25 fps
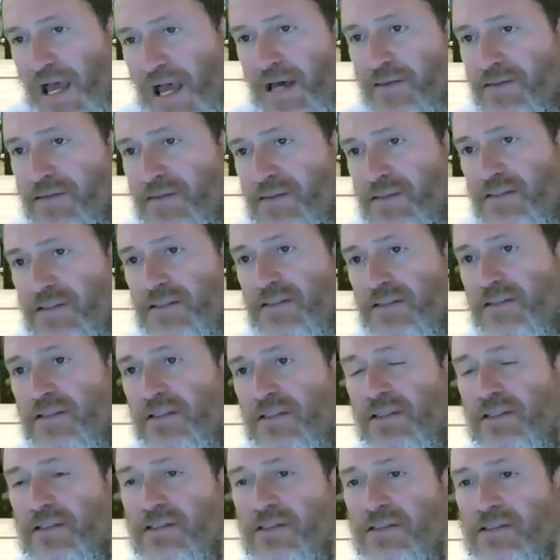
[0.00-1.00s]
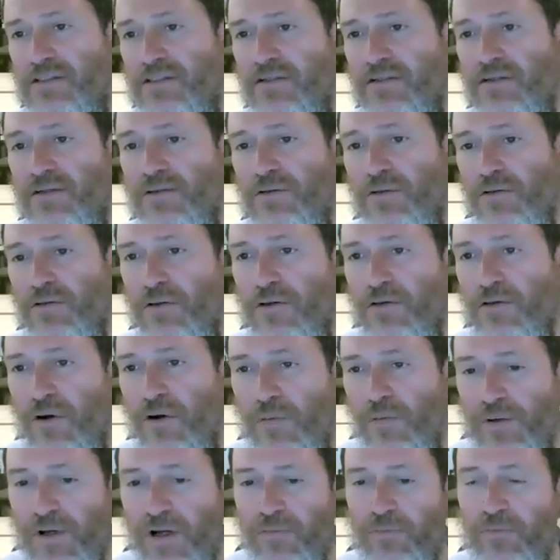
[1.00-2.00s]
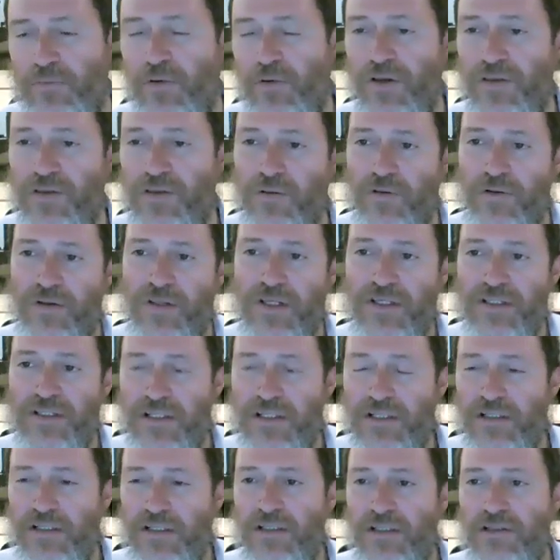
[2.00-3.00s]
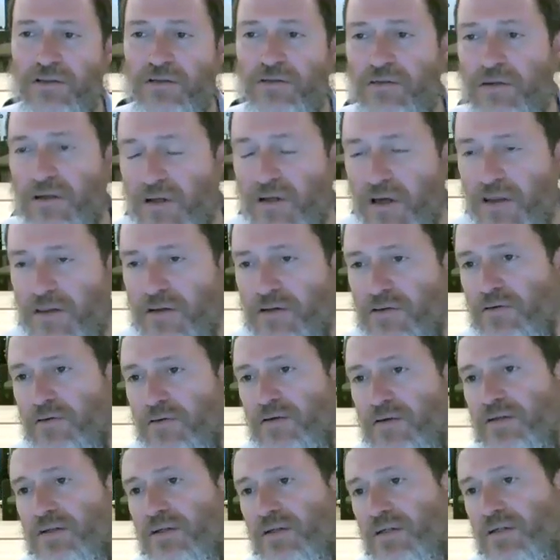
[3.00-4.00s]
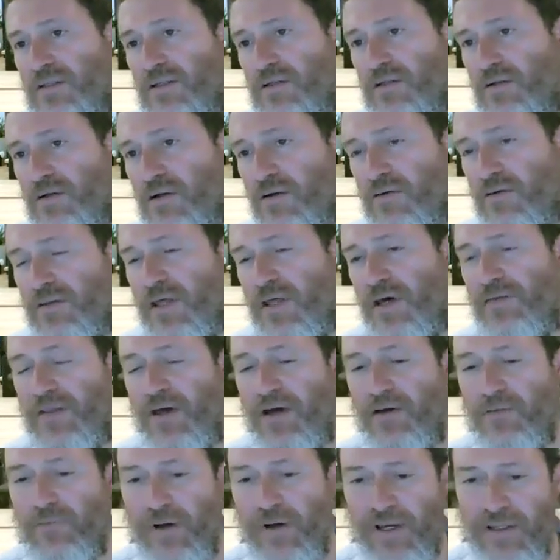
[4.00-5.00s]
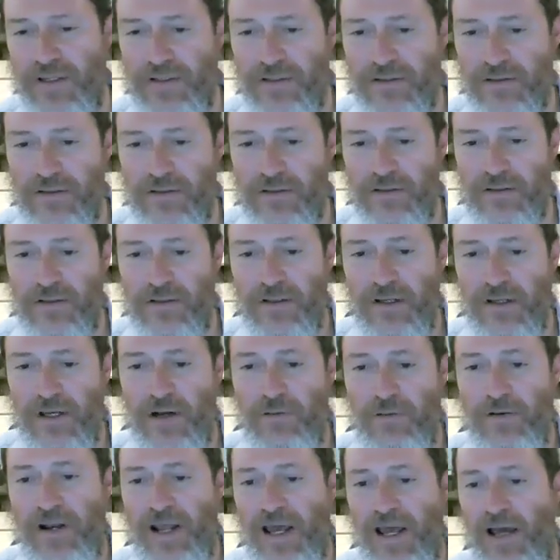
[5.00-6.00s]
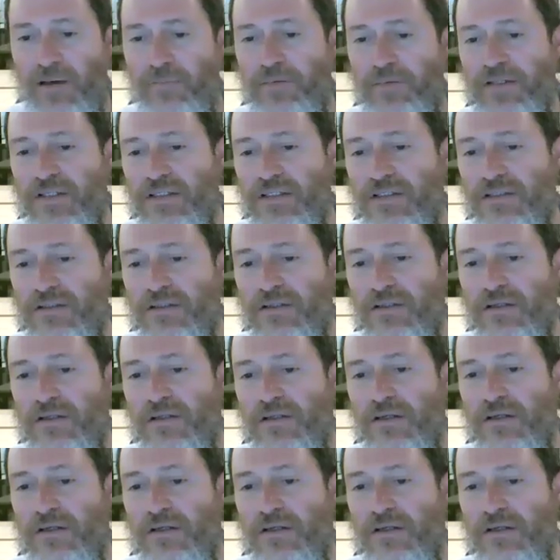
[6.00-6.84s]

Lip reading: paths. So you open up one door, that's going to lead you to another door, and you continue going down that way. And what happens?